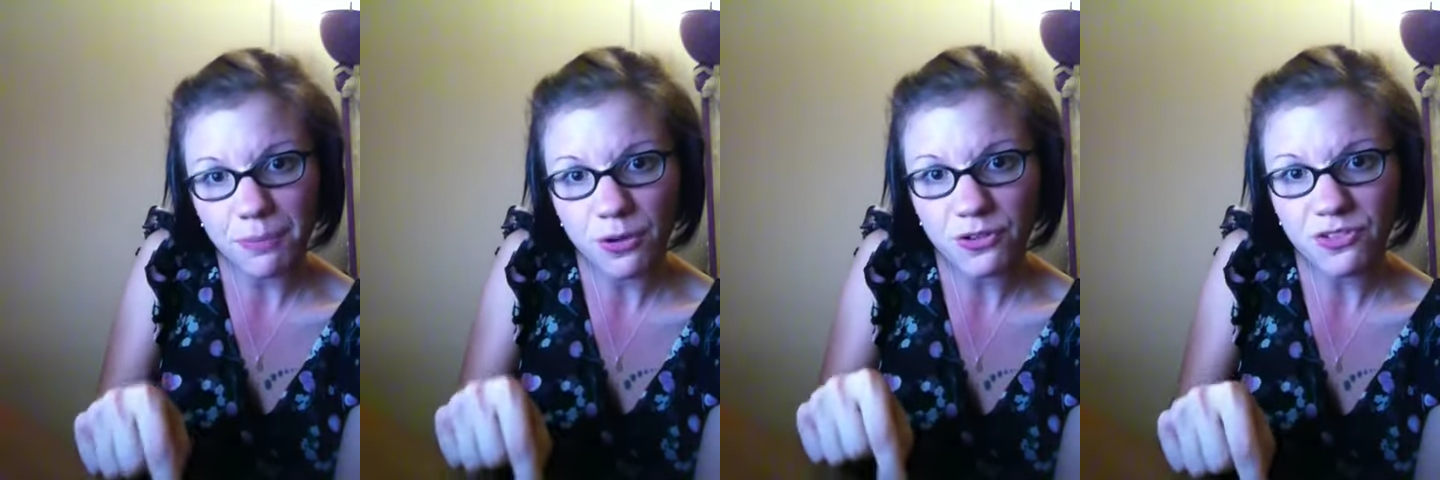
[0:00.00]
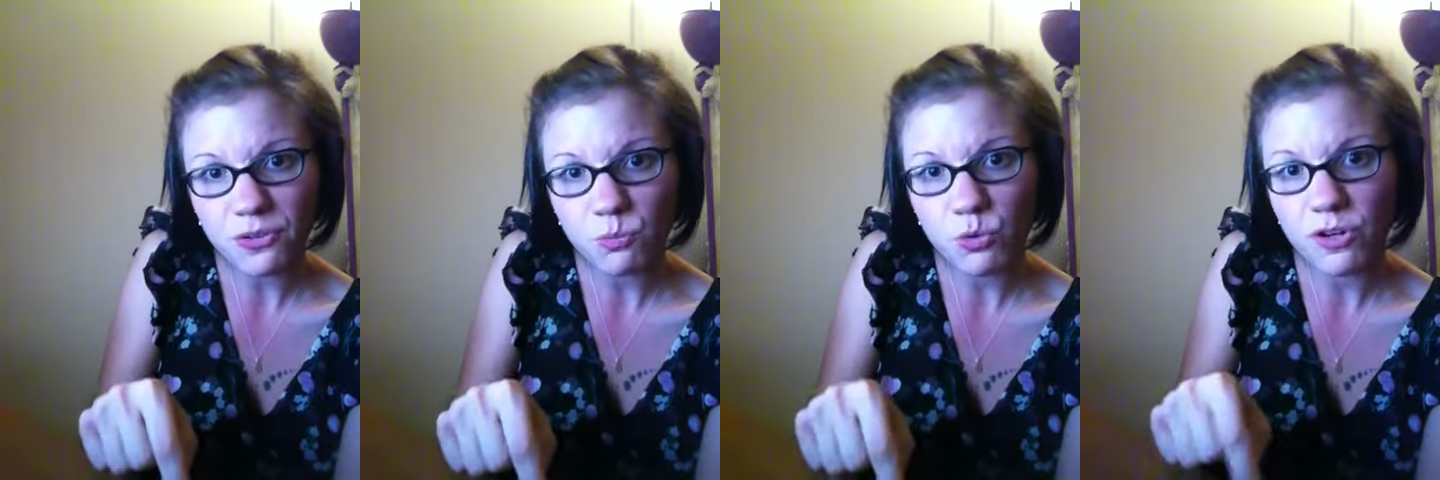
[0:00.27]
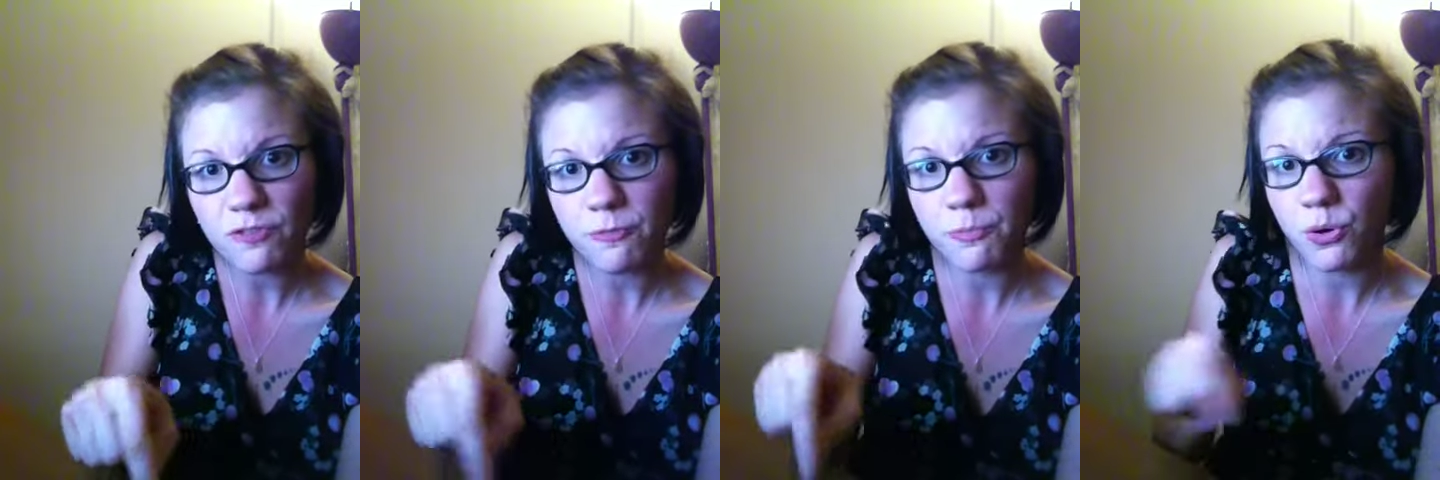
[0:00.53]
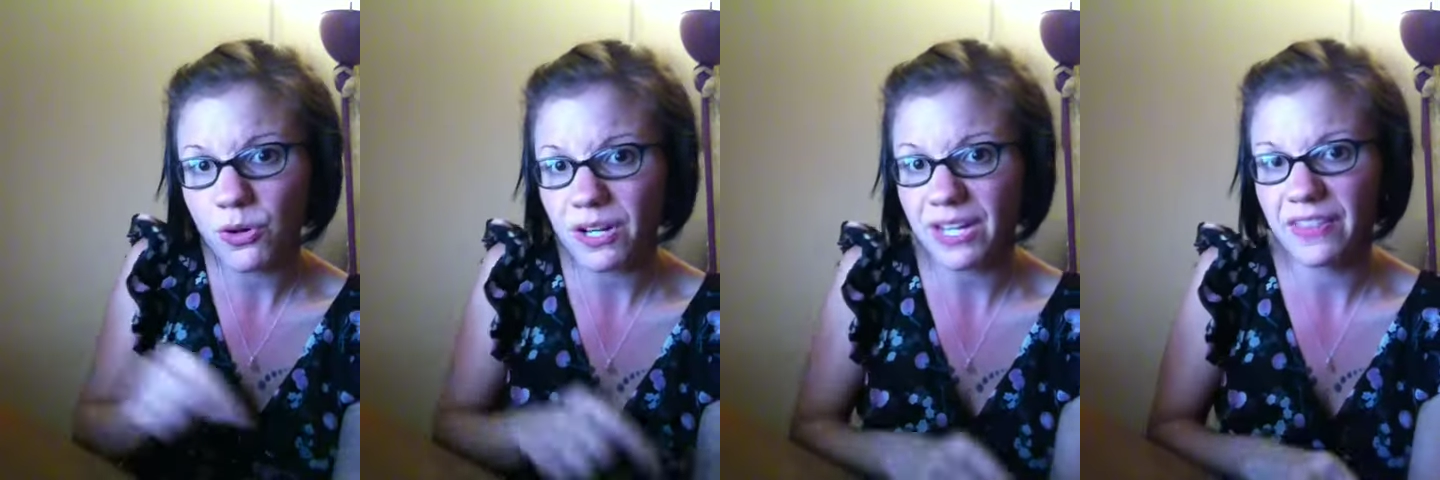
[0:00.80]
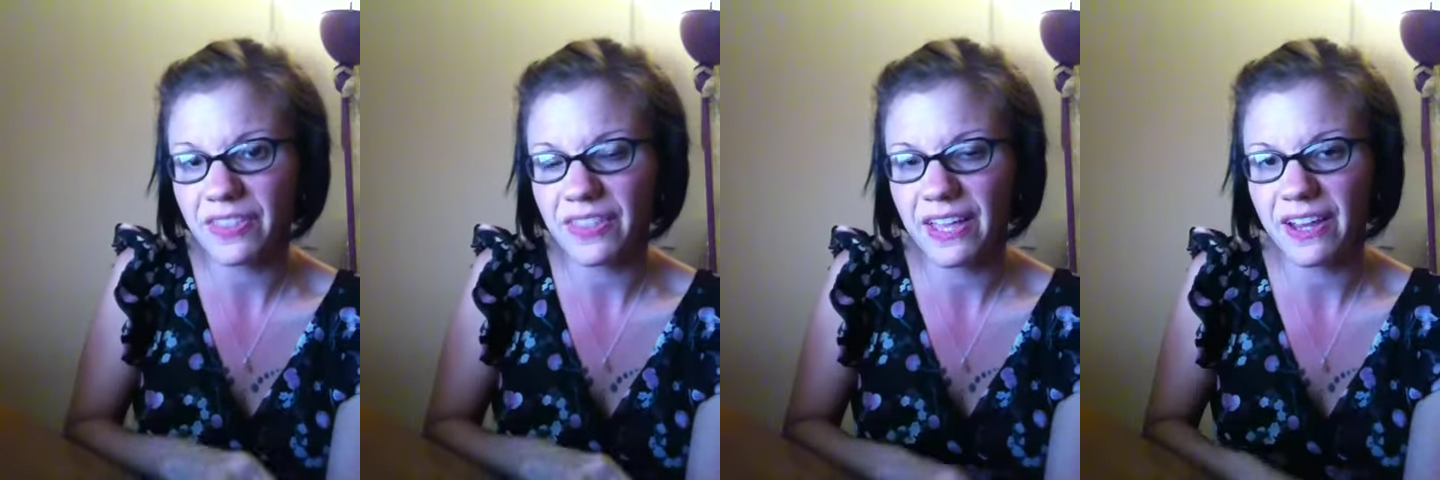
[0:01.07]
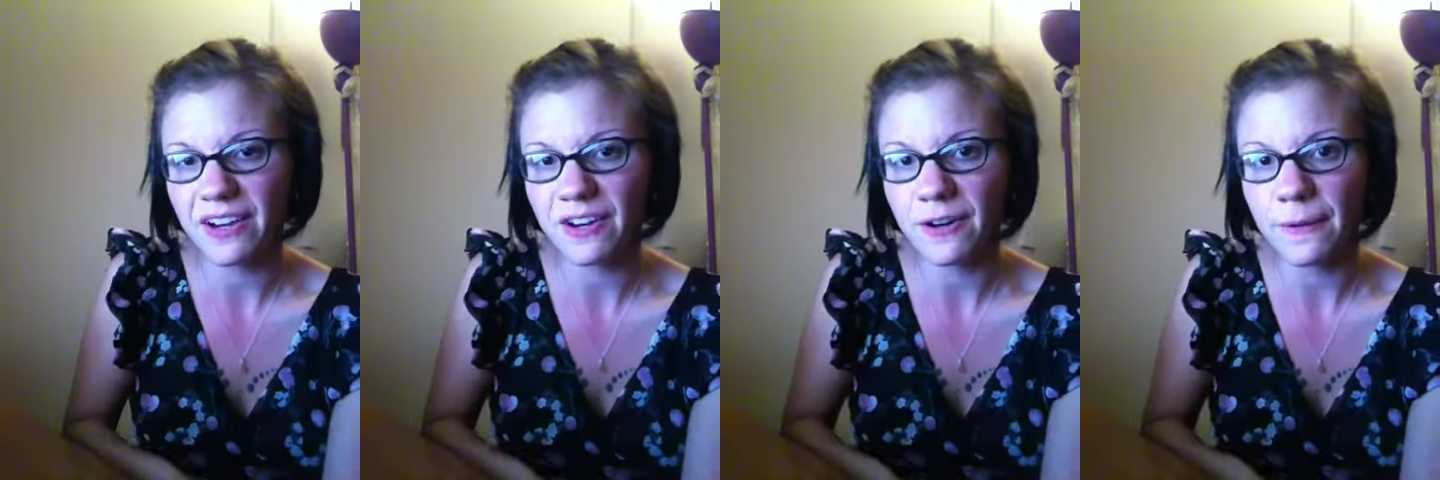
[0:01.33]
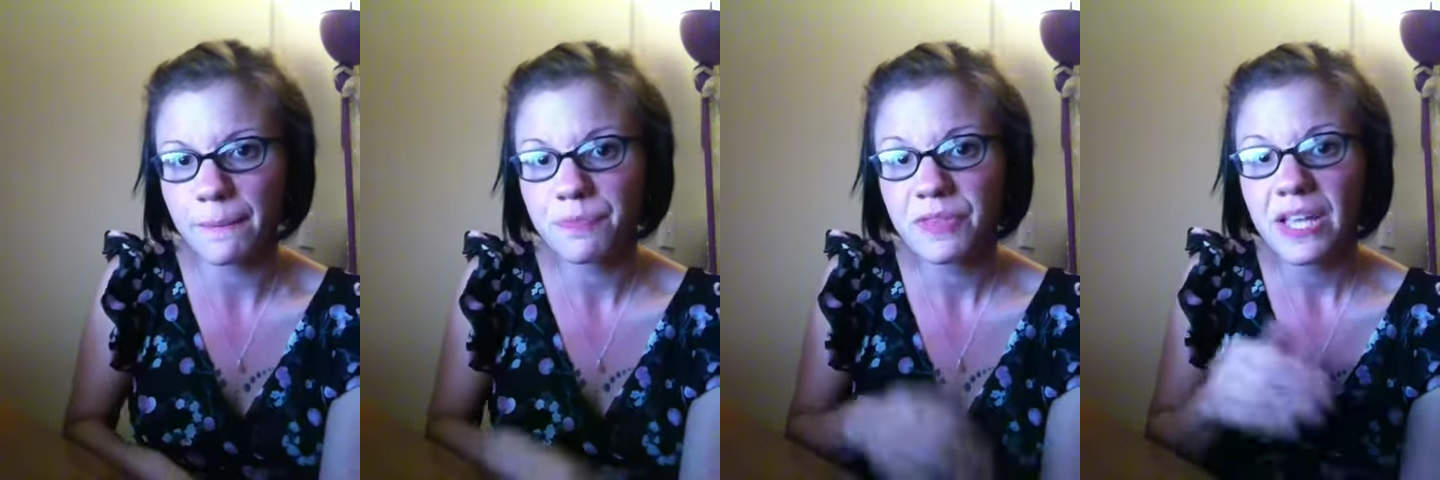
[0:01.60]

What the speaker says: person would have put in there,